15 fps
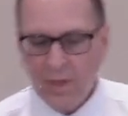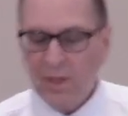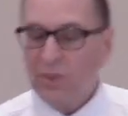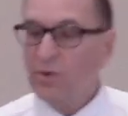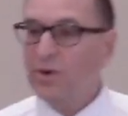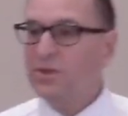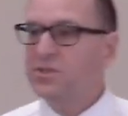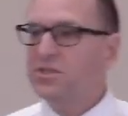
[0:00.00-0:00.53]

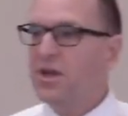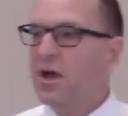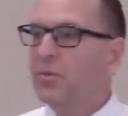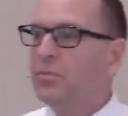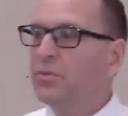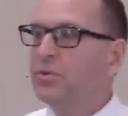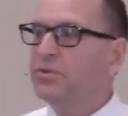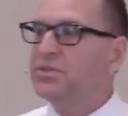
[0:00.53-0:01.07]
there are
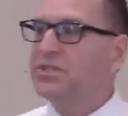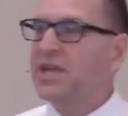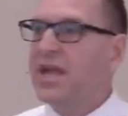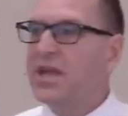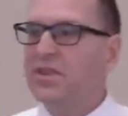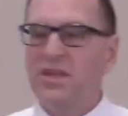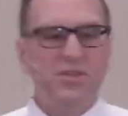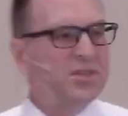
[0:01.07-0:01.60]
some who
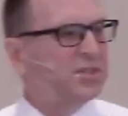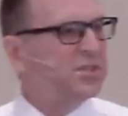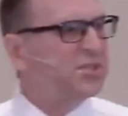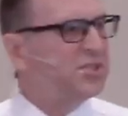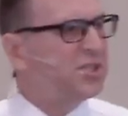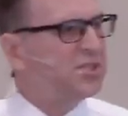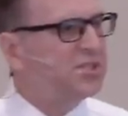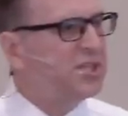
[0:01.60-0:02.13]
say that this is
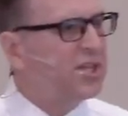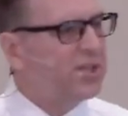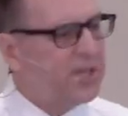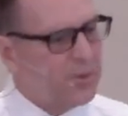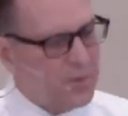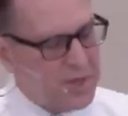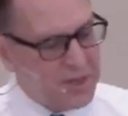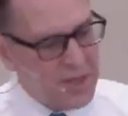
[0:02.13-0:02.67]
just
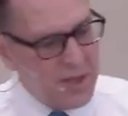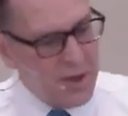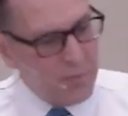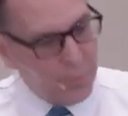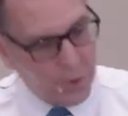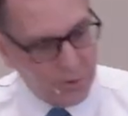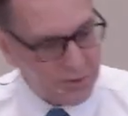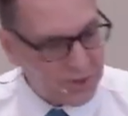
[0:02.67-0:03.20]
dealing with
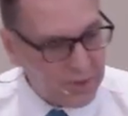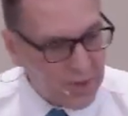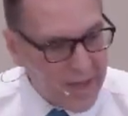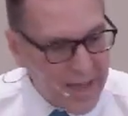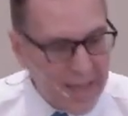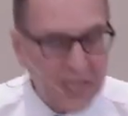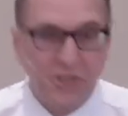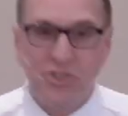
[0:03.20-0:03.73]
personal
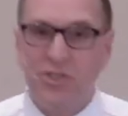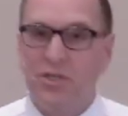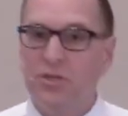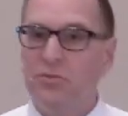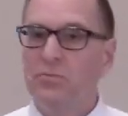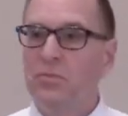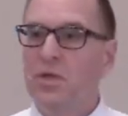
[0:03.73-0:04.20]
hygiene,